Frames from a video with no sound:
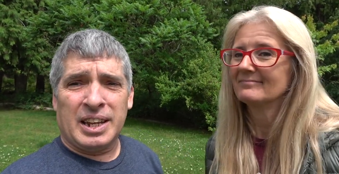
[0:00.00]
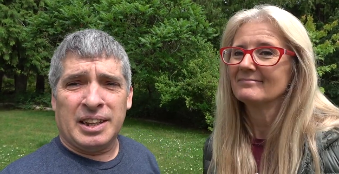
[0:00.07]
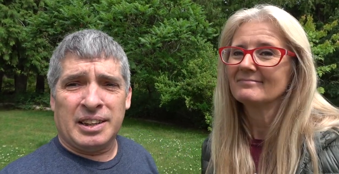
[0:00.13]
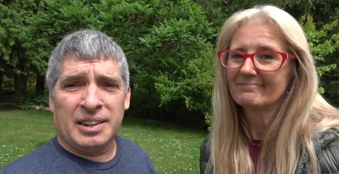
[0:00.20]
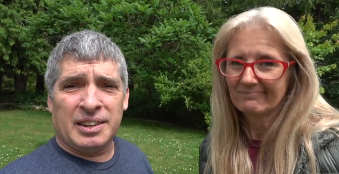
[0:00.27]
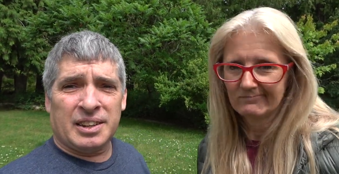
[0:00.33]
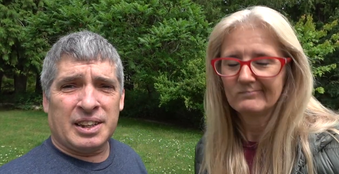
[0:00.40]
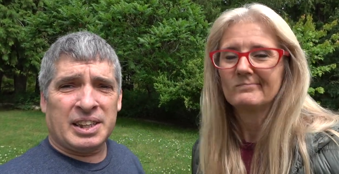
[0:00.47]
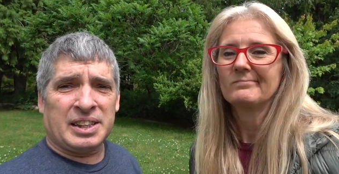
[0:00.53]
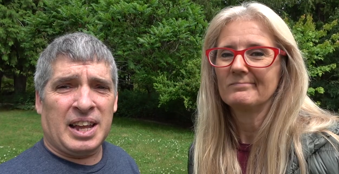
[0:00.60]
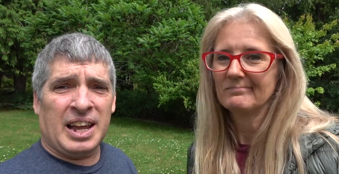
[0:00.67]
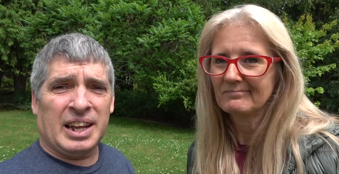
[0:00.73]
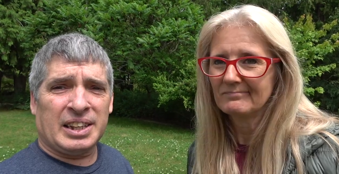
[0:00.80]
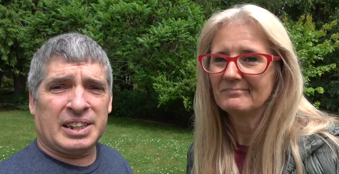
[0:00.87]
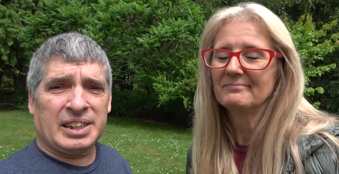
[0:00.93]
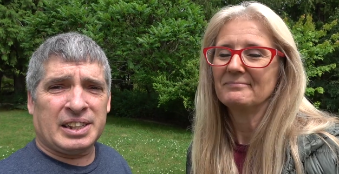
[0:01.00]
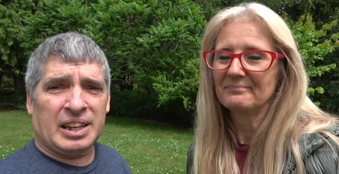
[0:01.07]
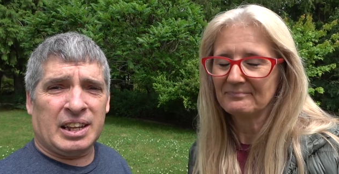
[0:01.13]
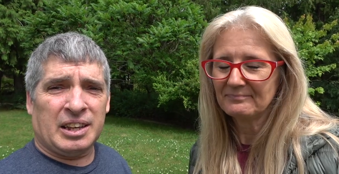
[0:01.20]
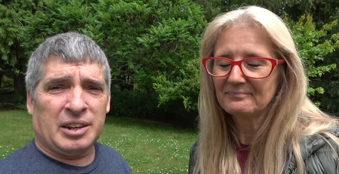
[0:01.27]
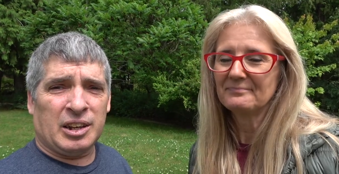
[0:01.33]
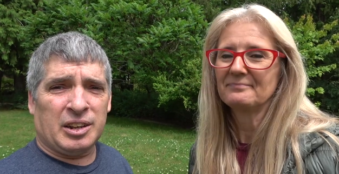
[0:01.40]
Speaker 1: in the States
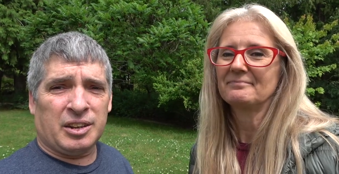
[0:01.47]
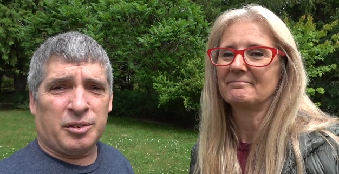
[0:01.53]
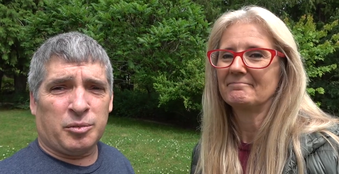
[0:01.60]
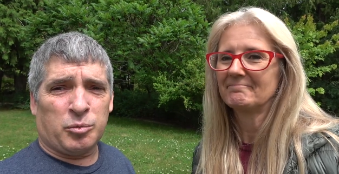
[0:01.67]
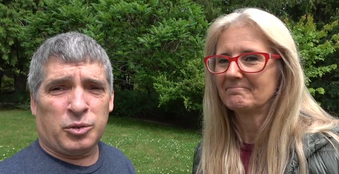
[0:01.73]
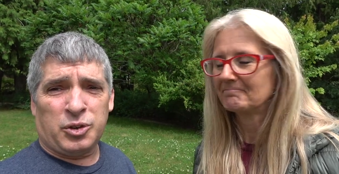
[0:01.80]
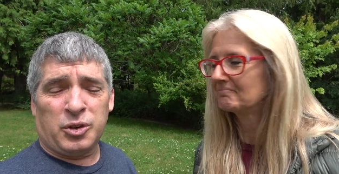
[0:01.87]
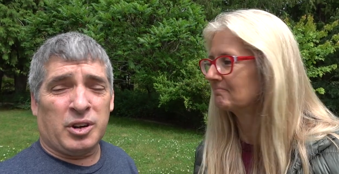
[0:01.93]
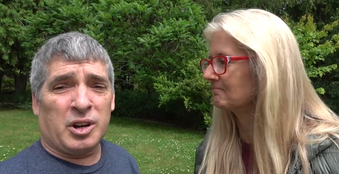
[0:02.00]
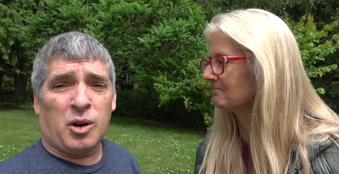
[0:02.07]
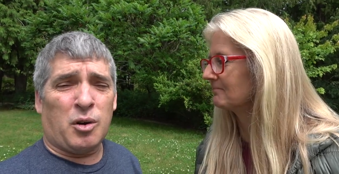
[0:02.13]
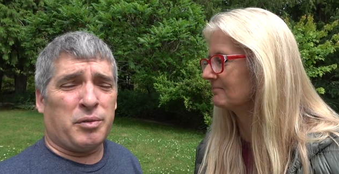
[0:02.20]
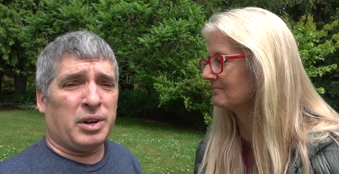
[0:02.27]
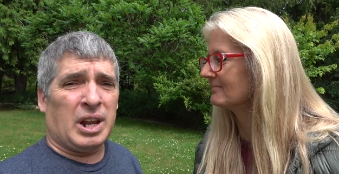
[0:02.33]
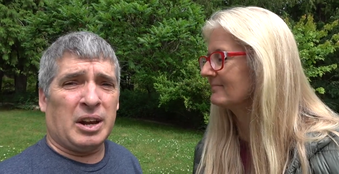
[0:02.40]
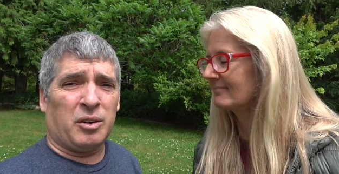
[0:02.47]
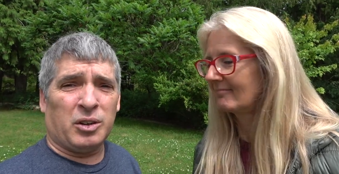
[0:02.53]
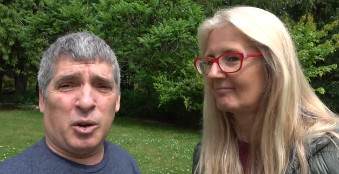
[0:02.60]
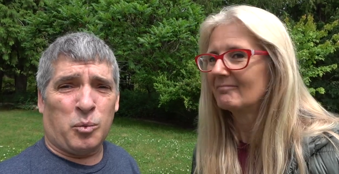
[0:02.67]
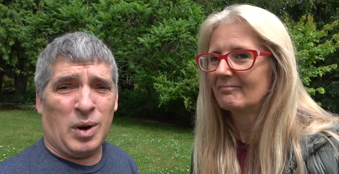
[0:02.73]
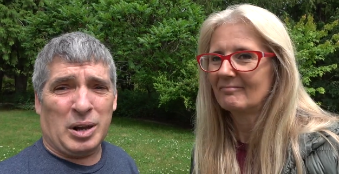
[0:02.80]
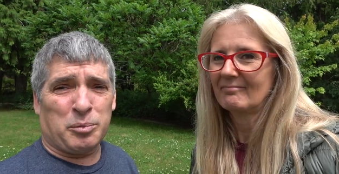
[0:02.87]
and due to COVID, I don't
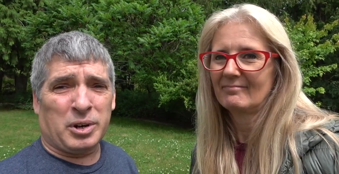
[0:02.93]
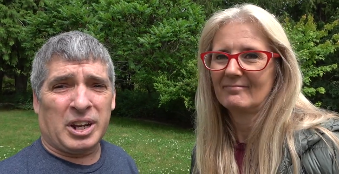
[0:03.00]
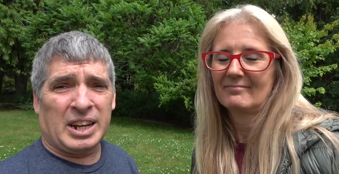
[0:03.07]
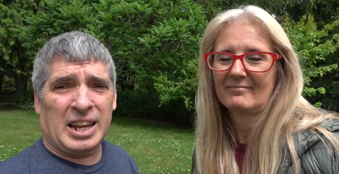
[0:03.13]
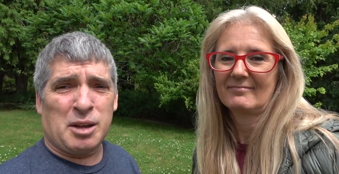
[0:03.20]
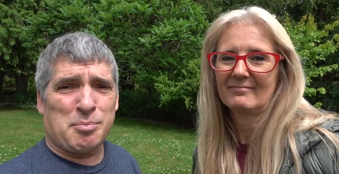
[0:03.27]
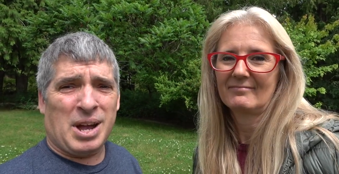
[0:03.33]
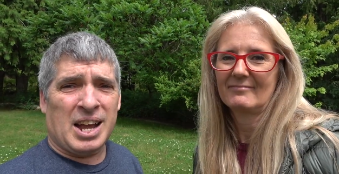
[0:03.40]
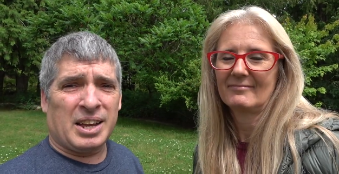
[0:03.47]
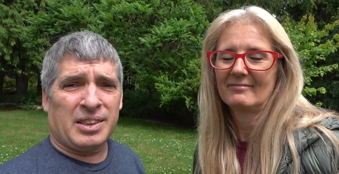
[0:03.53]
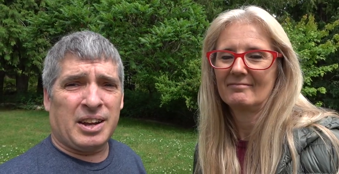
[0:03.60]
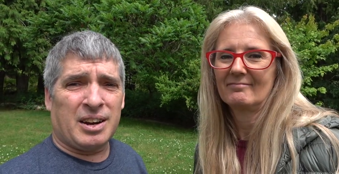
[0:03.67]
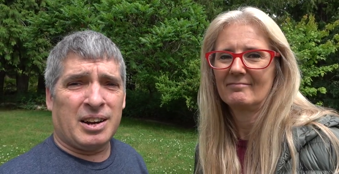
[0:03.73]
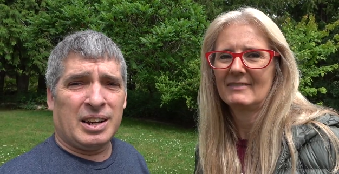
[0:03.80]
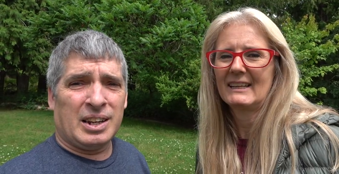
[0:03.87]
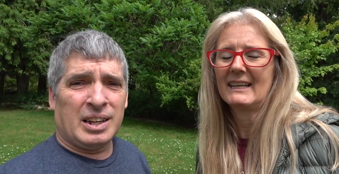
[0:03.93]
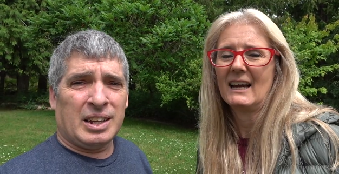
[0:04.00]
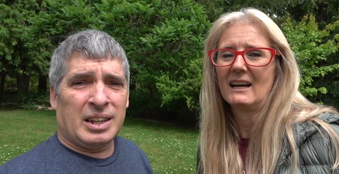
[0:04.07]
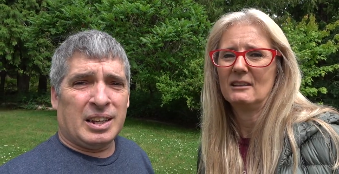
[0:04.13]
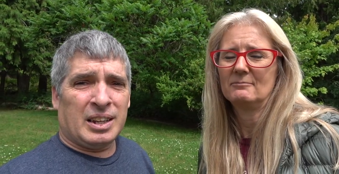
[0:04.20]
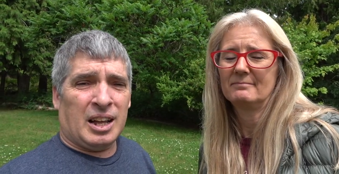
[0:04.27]
know when we're going to get back there. Yeah.